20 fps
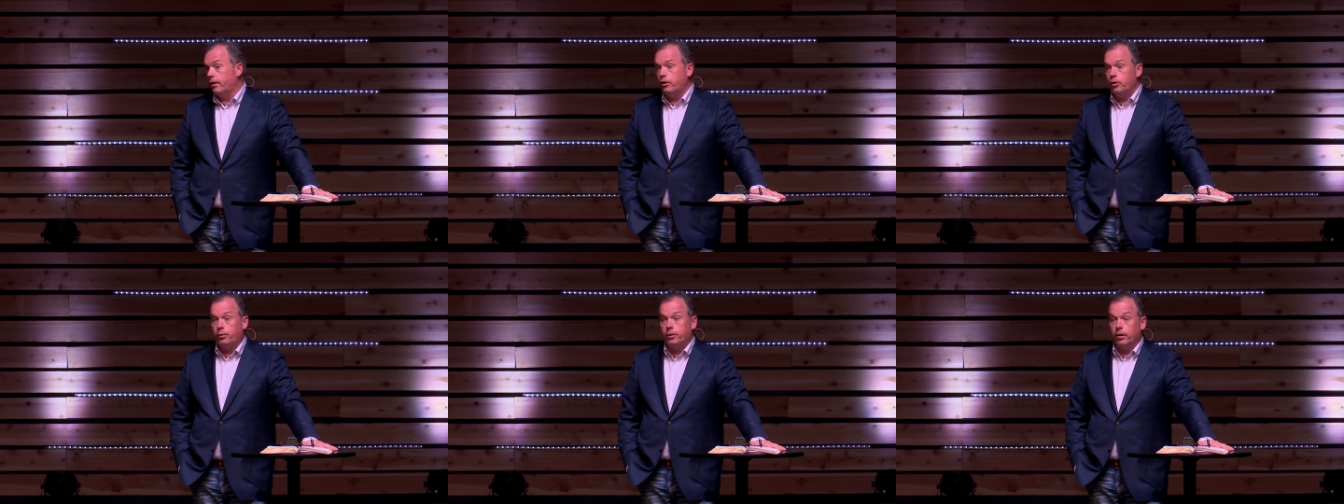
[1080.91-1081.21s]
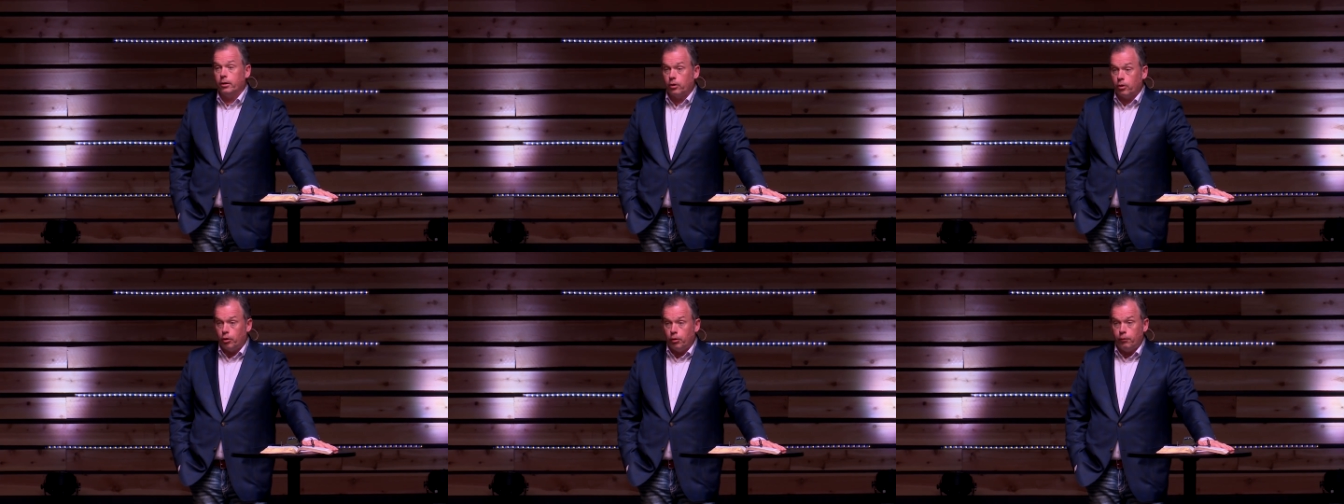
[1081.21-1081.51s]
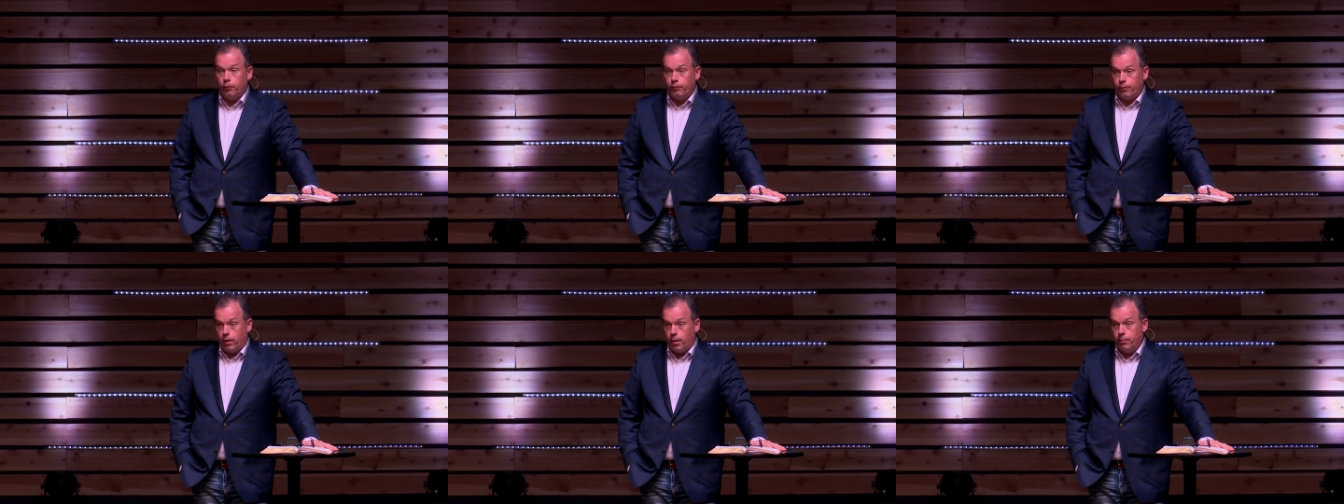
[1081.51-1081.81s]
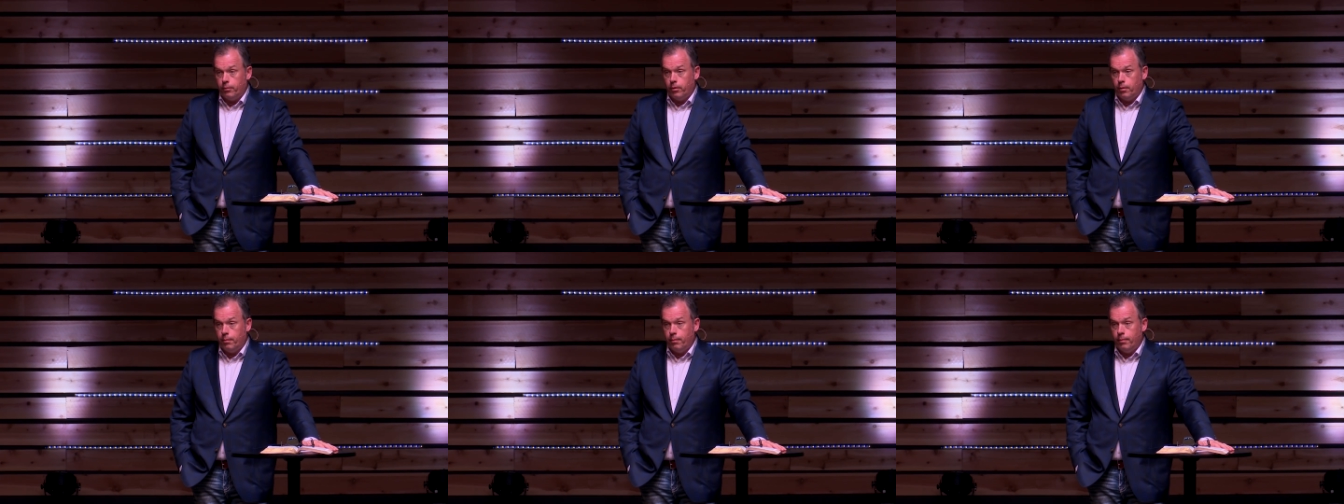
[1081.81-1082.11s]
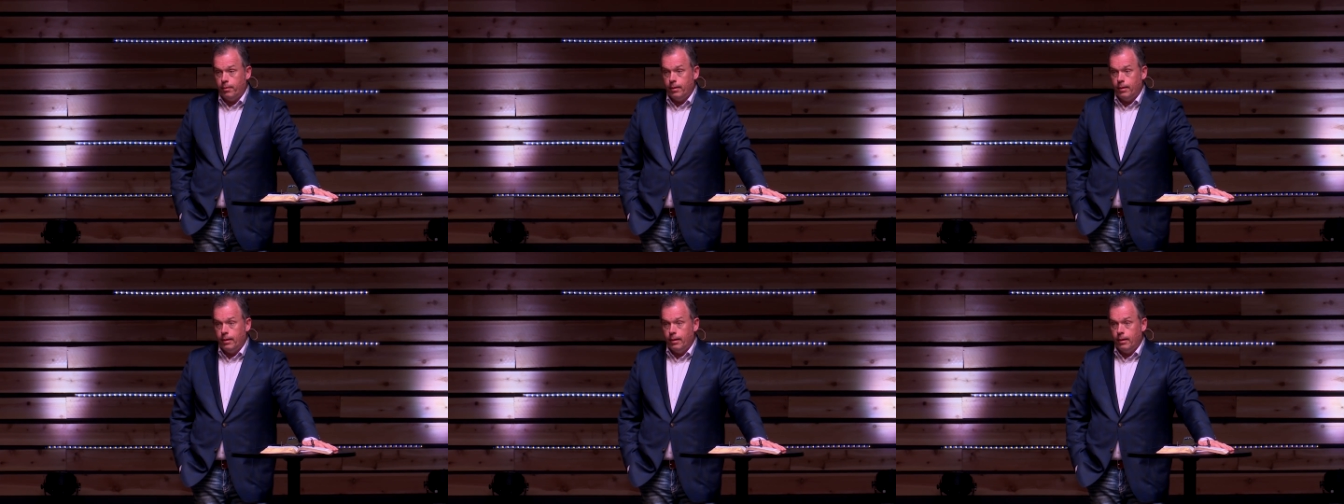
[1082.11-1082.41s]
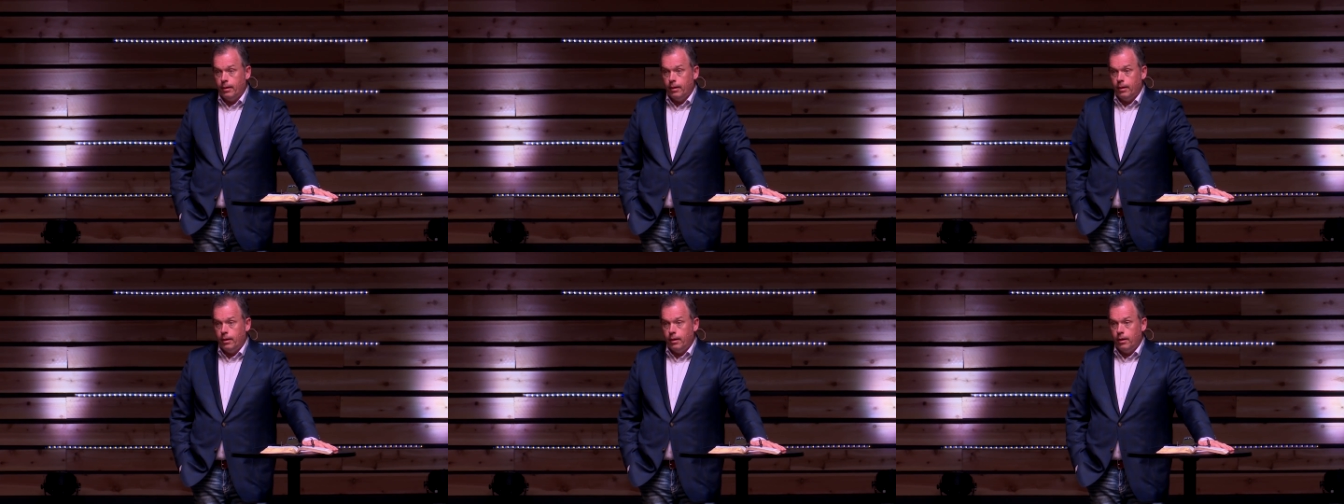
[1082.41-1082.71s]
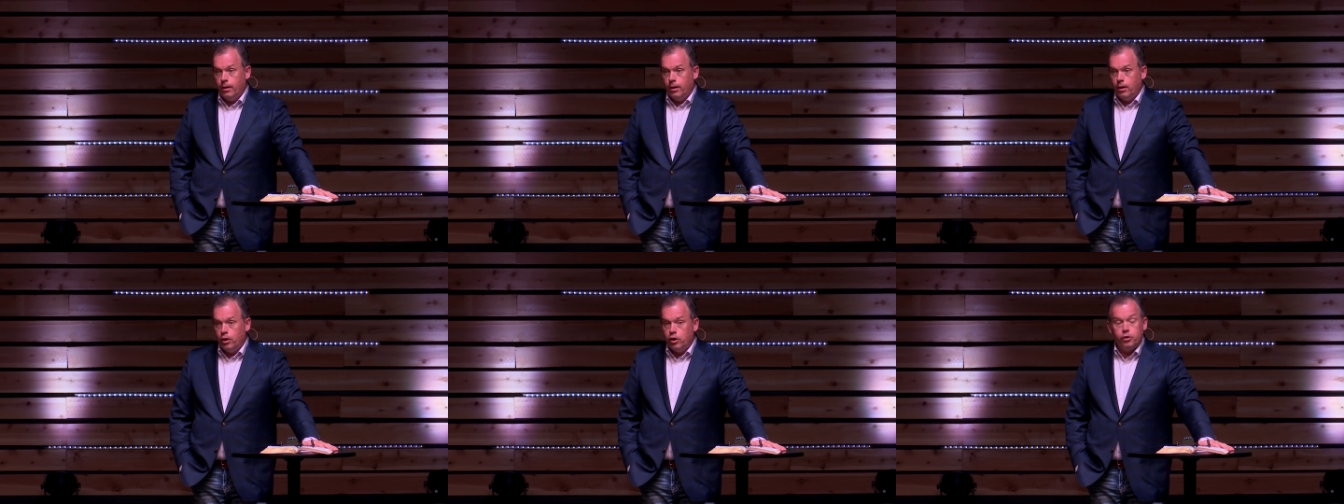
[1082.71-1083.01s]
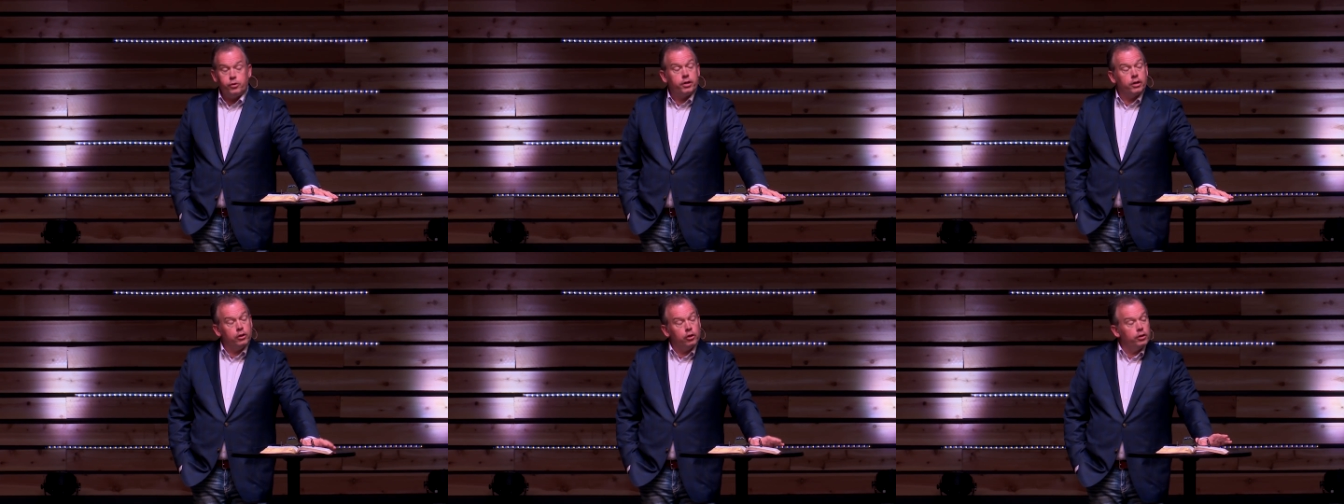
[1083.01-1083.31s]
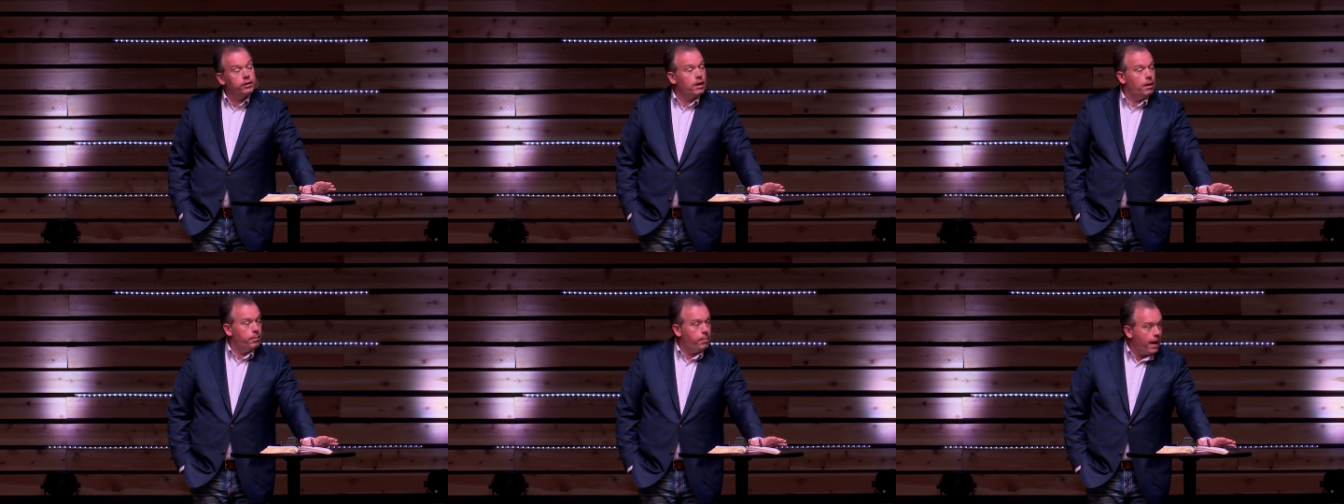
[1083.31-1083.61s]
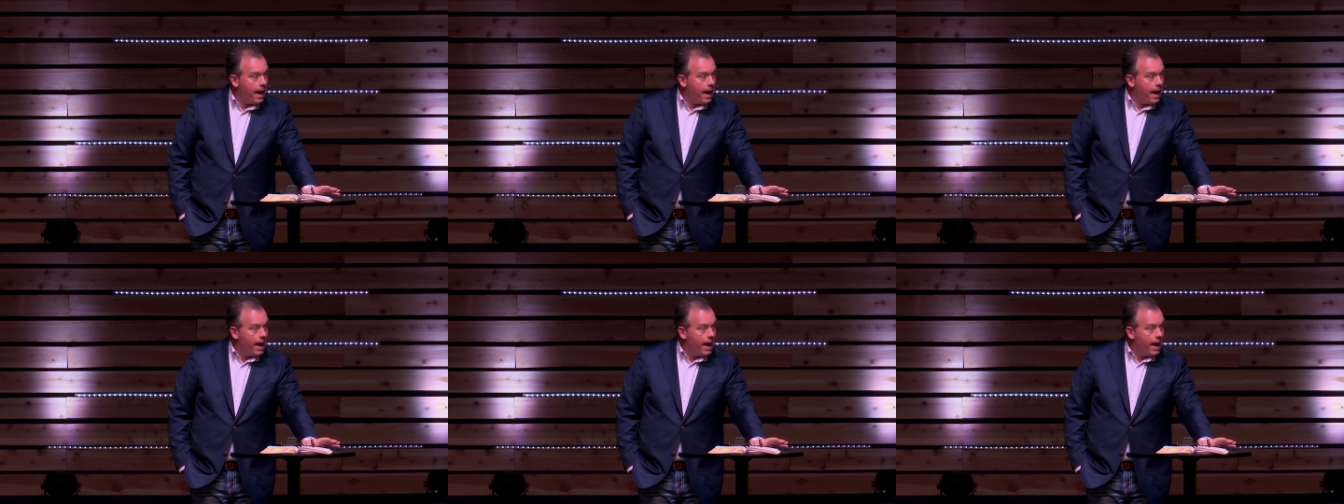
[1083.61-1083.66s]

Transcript: and you can learn from them. You can look at